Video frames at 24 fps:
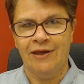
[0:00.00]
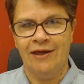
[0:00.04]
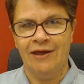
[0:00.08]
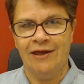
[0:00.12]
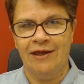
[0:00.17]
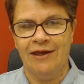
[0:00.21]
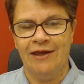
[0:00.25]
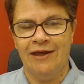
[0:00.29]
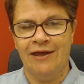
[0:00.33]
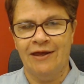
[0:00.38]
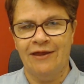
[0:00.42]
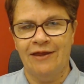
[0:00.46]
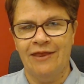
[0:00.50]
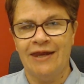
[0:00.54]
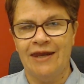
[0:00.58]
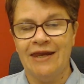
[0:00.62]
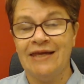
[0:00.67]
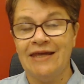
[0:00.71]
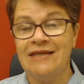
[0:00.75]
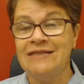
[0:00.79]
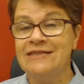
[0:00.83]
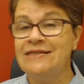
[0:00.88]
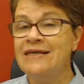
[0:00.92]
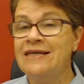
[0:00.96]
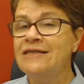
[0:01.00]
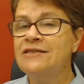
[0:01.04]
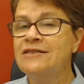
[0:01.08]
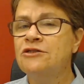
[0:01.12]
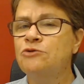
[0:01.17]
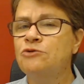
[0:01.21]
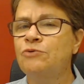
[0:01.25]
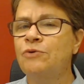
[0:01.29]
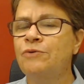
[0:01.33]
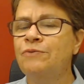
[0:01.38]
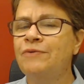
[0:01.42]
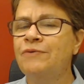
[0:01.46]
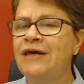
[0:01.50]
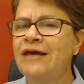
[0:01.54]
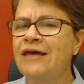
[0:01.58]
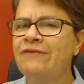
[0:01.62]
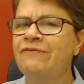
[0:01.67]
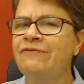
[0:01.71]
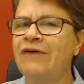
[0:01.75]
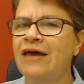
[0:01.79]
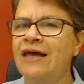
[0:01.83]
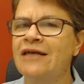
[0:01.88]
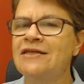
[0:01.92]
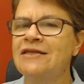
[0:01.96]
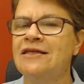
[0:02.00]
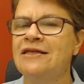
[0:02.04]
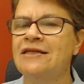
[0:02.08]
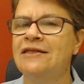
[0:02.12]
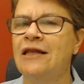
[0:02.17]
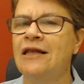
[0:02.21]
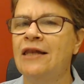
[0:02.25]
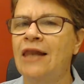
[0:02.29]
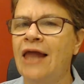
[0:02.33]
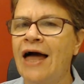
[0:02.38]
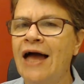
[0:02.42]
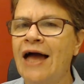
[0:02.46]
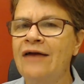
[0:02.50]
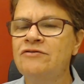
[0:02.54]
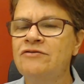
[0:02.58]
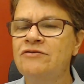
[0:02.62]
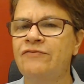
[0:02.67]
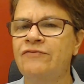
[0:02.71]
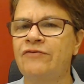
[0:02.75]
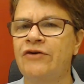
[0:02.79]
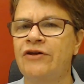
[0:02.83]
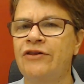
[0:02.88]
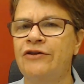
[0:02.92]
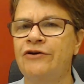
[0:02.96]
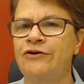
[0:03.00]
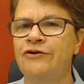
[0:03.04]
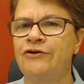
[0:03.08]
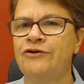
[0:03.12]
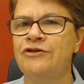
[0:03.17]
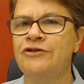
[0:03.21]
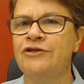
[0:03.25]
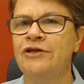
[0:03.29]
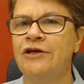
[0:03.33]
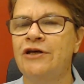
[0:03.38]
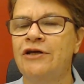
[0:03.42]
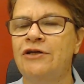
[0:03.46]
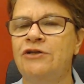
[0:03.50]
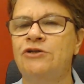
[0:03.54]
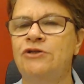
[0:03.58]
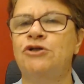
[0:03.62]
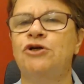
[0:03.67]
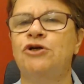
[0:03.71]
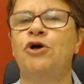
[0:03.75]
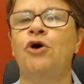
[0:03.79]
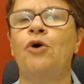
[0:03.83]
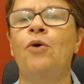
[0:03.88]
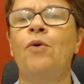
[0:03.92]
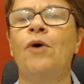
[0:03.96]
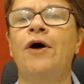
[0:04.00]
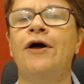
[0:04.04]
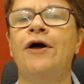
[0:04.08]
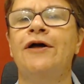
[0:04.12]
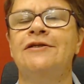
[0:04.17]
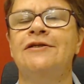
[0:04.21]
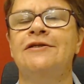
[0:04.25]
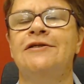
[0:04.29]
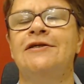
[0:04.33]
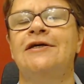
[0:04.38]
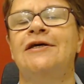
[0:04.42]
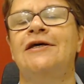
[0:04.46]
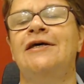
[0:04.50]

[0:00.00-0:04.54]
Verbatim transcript: uh, that exists when we invest in the lives of others to go out,